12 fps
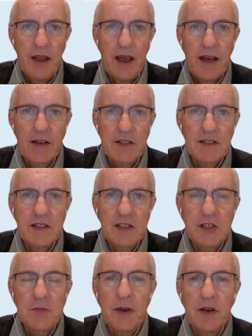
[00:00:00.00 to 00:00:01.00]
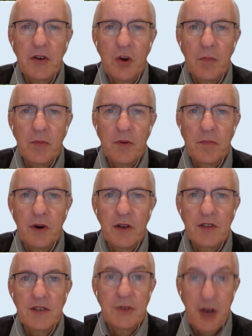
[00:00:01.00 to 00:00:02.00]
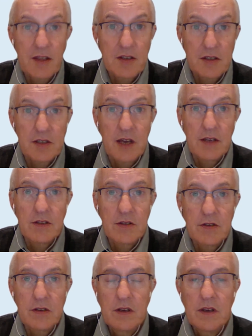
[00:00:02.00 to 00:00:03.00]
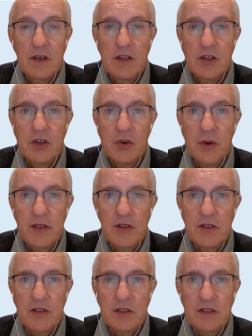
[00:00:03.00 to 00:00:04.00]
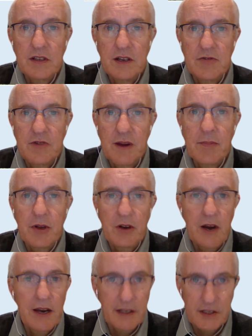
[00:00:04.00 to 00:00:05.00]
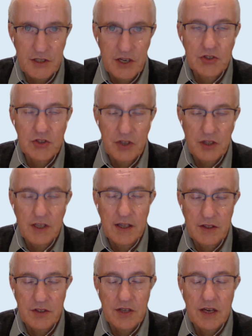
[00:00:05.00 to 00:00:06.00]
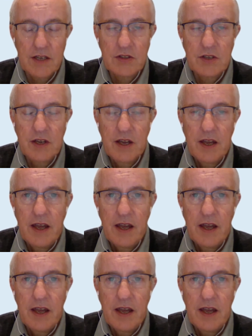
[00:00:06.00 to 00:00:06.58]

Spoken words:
and it's since been adopted by 7 other states in the US, and it's rapidly gaining attention in the other states.